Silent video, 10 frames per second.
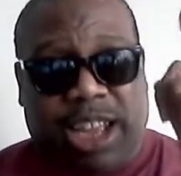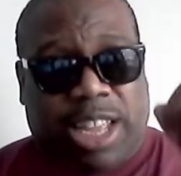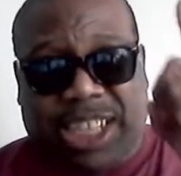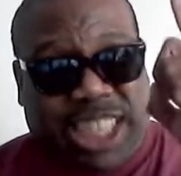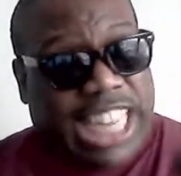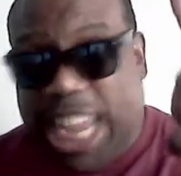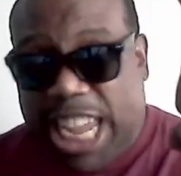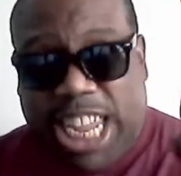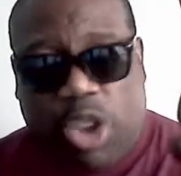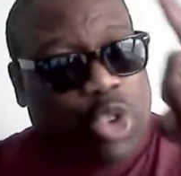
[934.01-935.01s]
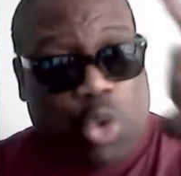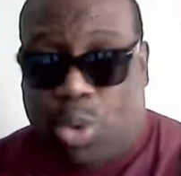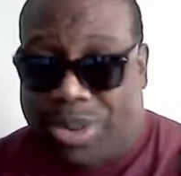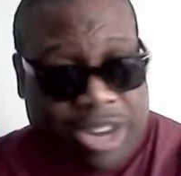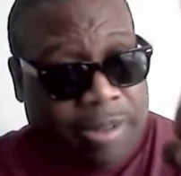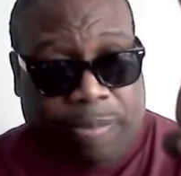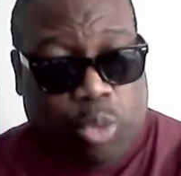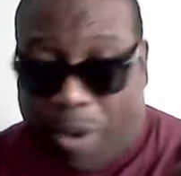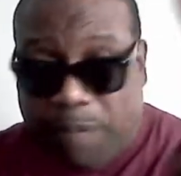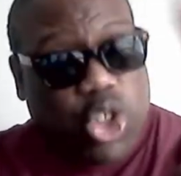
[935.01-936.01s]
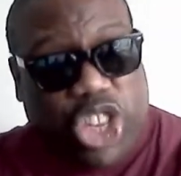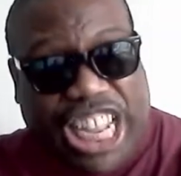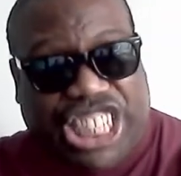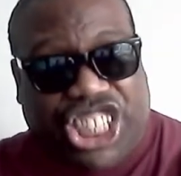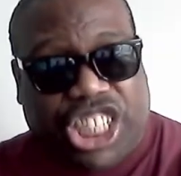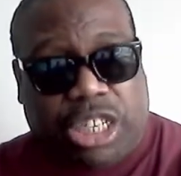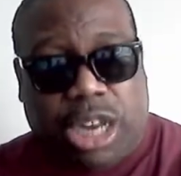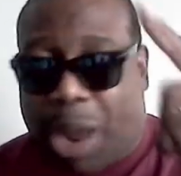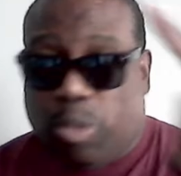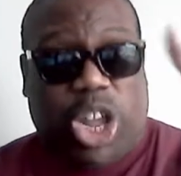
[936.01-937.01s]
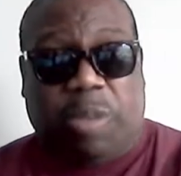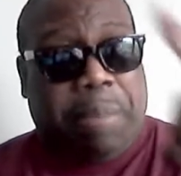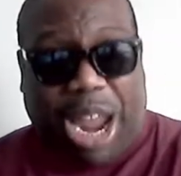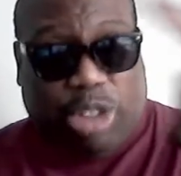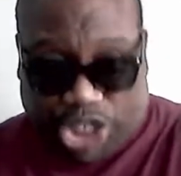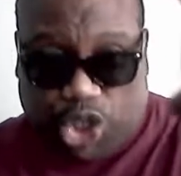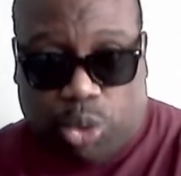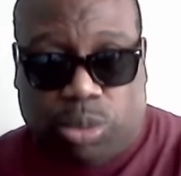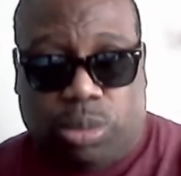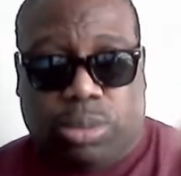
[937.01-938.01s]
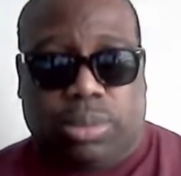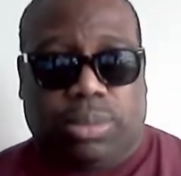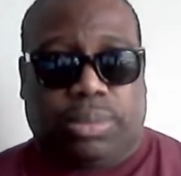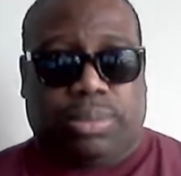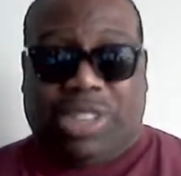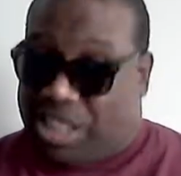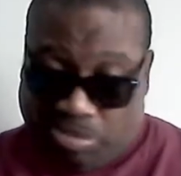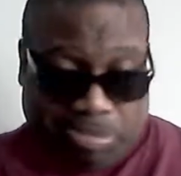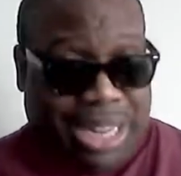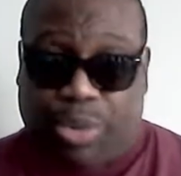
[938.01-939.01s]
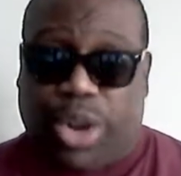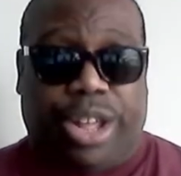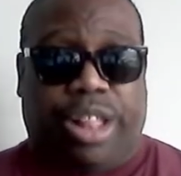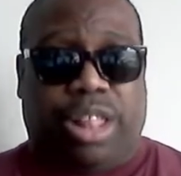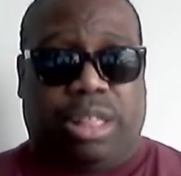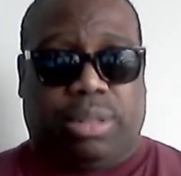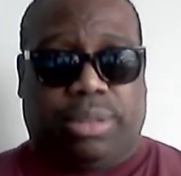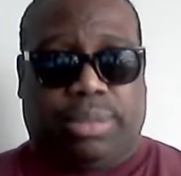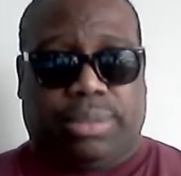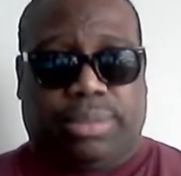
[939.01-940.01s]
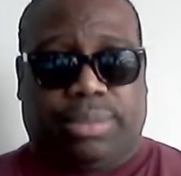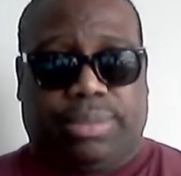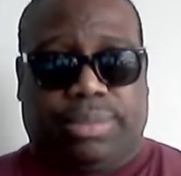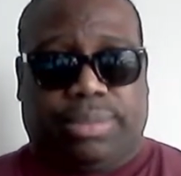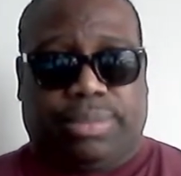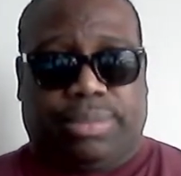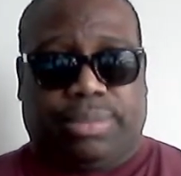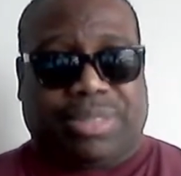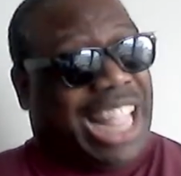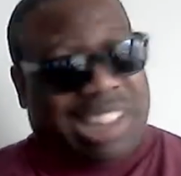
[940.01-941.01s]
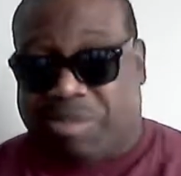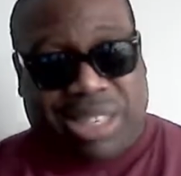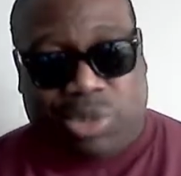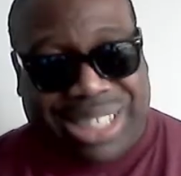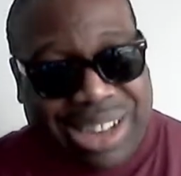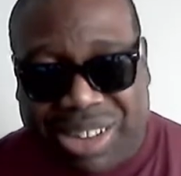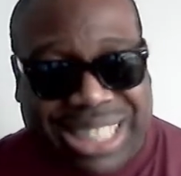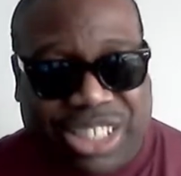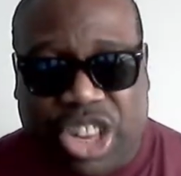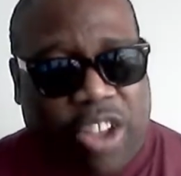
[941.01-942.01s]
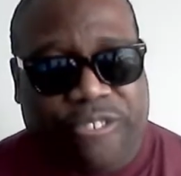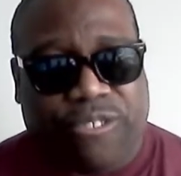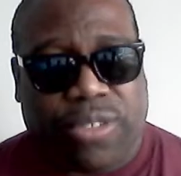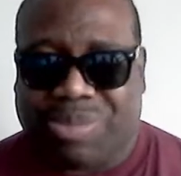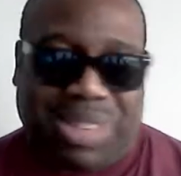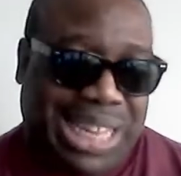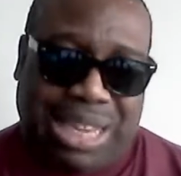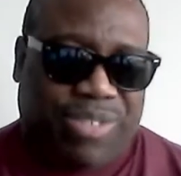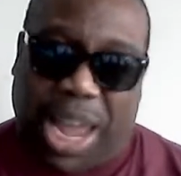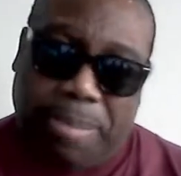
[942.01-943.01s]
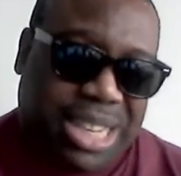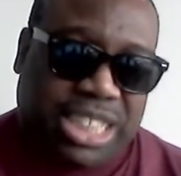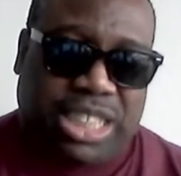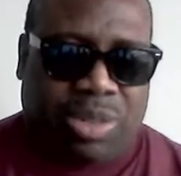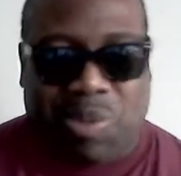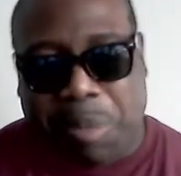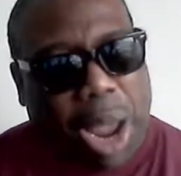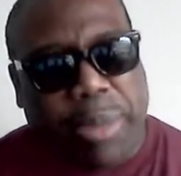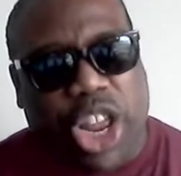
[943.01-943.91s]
see you during an orientation, I will embarrass you. I'm just being real. Because I'm not doing all this stuff to be famous and popular.